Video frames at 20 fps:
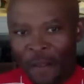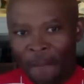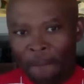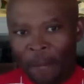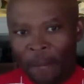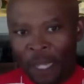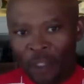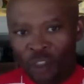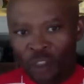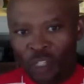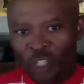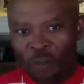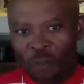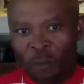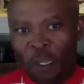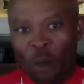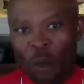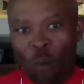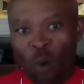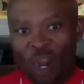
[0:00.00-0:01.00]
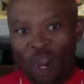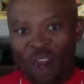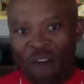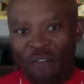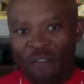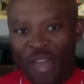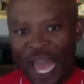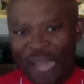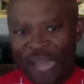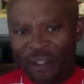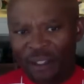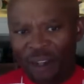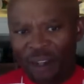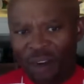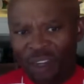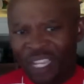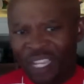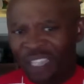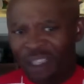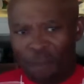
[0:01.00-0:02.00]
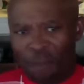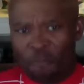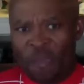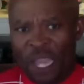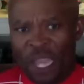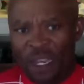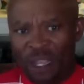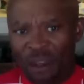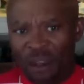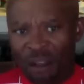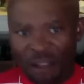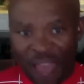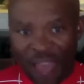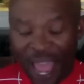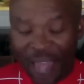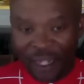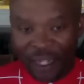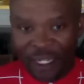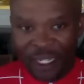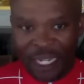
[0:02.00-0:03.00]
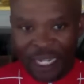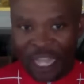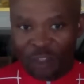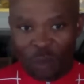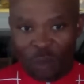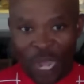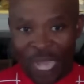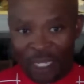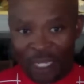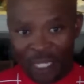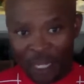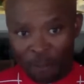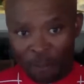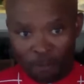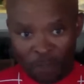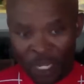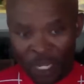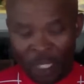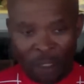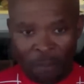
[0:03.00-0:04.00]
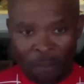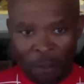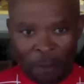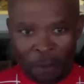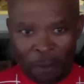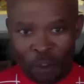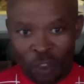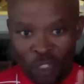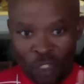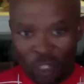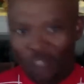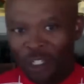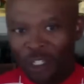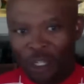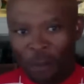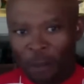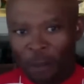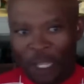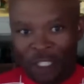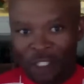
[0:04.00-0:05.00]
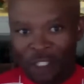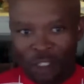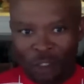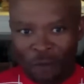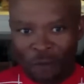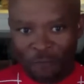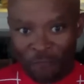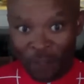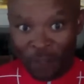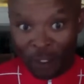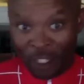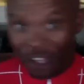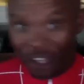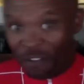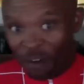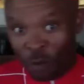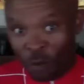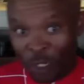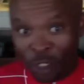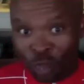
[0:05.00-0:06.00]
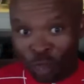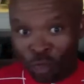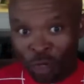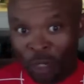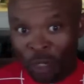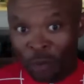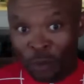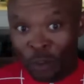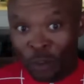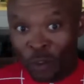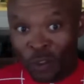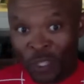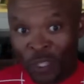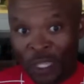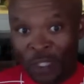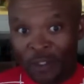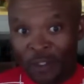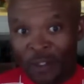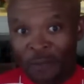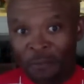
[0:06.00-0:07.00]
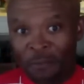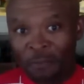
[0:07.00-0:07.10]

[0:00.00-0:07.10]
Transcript: But just be aware of that. Don't get dependent on that. That's why I keep telling people you still need to pay attention to feel, even when you train with those things.